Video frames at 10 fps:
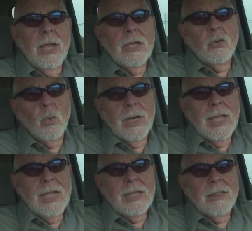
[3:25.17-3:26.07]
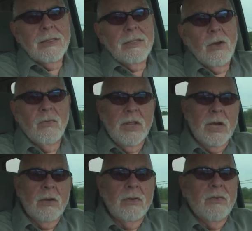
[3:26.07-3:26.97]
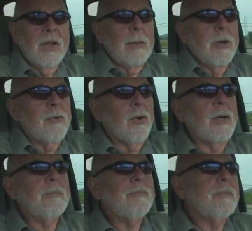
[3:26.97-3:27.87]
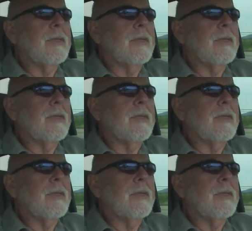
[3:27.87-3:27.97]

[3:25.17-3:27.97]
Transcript: May 28th over there on a family trip.